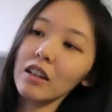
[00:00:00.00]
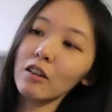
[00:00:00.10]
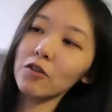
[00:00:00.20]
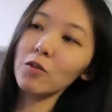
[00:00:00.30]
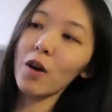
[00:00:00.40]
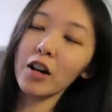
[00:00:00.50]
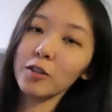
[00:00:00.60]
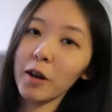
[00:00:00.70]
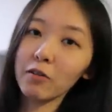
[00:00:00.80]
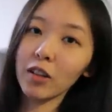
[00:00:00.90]
If you
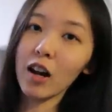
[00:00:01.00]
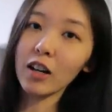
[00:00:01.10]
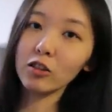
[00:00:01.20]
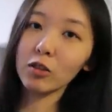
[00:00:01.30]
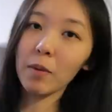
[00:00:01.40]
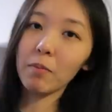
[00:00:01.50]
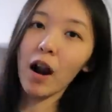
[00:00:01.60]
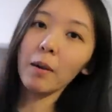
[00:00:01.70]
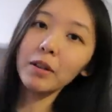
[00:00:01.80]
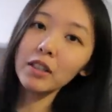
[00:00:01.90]
watch my vlogs, you can
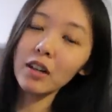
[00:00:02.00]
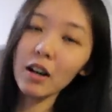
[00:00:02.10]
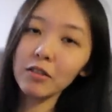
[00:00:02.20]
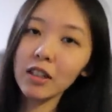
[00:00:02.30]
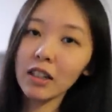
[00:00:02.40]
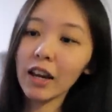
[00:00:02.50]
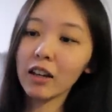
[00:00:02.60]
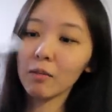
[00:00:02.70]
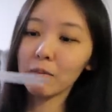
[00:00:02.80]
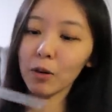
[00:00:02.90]
probably tell I really
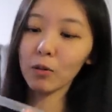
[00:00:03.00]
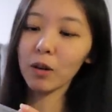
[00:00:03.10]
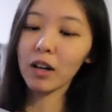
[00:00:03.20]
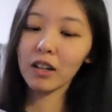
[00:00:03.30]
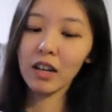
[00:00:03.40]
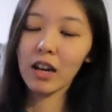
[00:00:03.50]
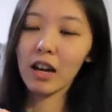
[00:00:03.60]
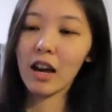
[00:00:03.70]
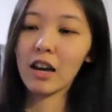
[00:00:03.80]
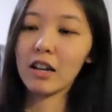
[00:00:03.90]
like boba.
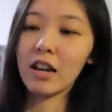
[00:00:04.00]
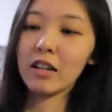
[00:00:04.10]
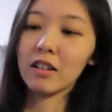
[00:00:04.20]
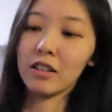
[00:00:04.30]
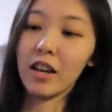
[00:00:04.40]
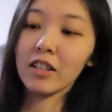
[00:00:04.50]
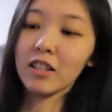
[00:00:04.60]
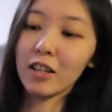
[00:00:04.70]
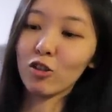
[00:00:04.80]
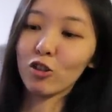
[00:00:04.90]
And
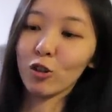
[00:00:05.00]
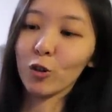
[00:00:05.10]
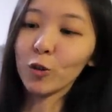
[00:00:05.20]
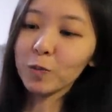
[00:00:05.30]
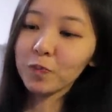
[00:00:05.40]
yes, that's true.